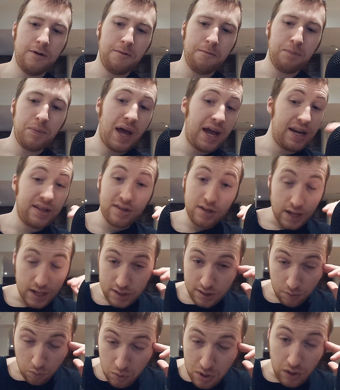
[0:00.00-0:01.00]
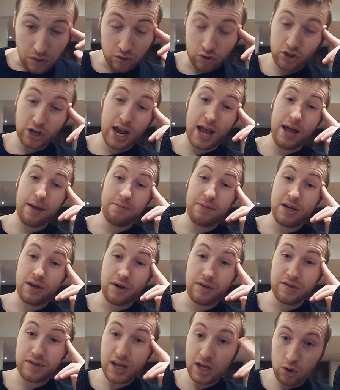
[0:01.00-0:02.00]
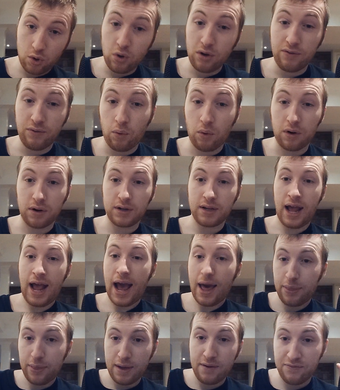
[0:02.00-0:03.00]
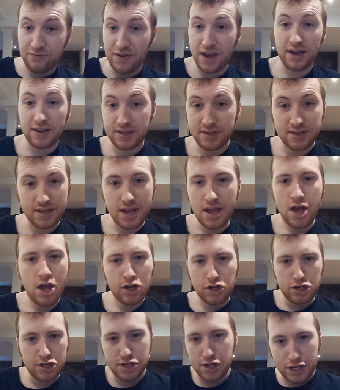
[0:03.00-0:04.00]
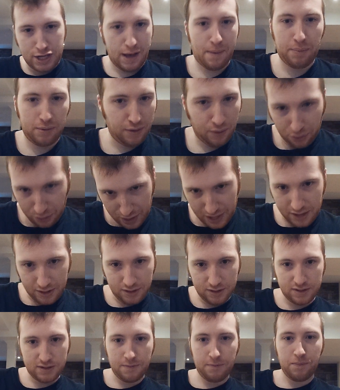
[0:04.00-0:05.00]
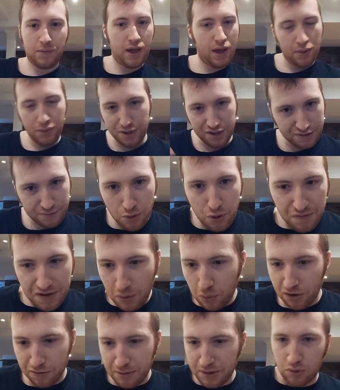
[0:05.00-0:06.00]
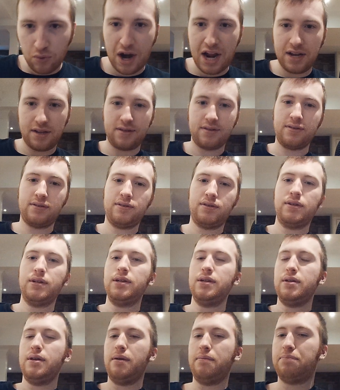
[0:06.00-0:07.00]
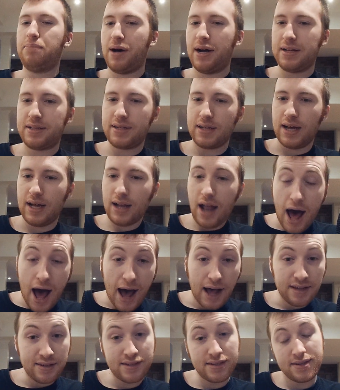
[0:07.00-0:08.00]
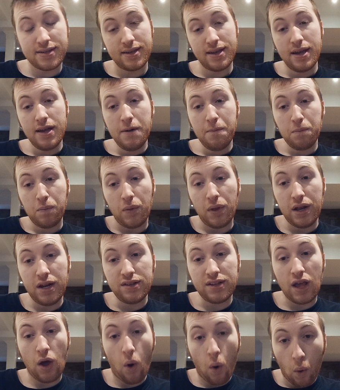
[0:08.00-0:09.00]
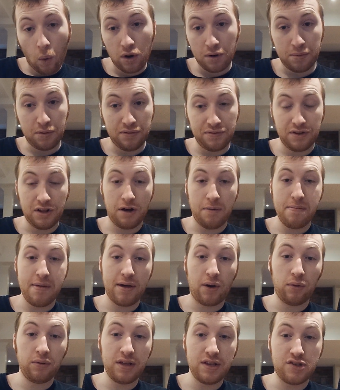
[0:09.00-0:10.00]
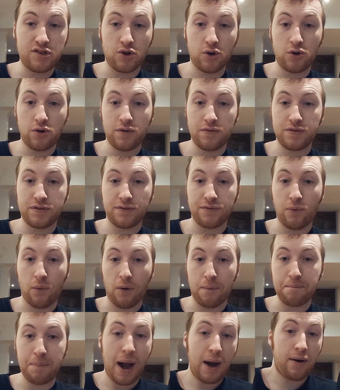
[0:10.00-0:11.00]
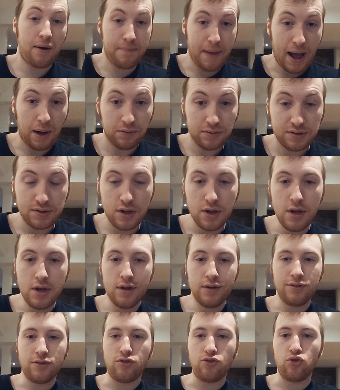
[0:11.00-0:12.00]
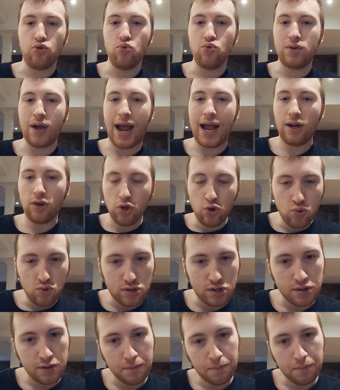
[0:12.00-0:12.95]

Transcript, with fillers: and it's, it's a real shame, because it could have worked had they fixed just a couple of things in this movie. Would have been great, but alas, it is a horrible film that only serves for Paramount to dilute